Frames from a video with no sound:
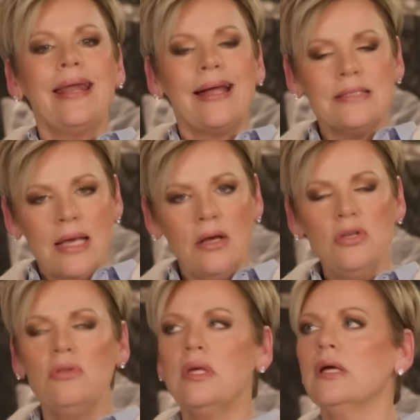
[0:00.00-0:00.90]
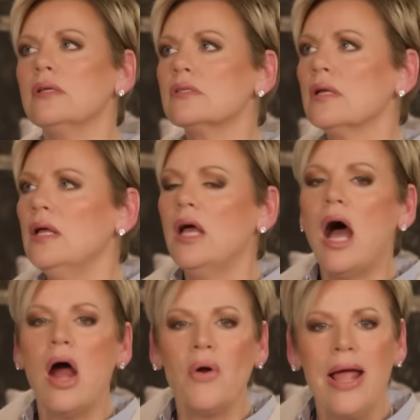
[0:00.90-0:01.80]
Can I tell you this?
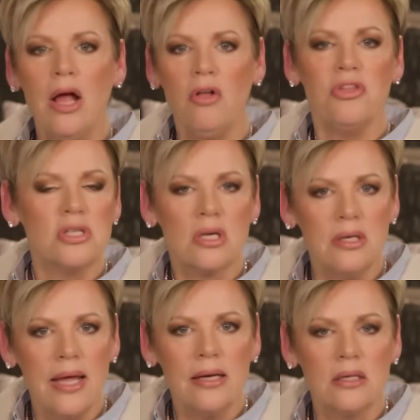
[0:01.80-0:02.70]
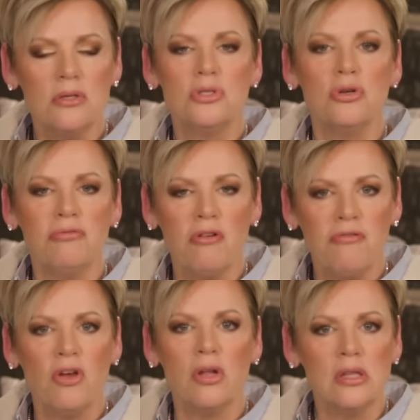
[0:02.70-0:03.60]
Our health is connected to
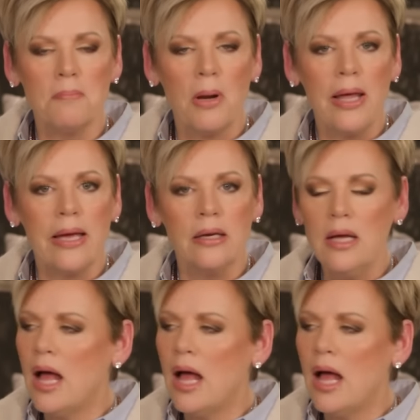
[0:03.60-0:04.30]
fulfilling the plan.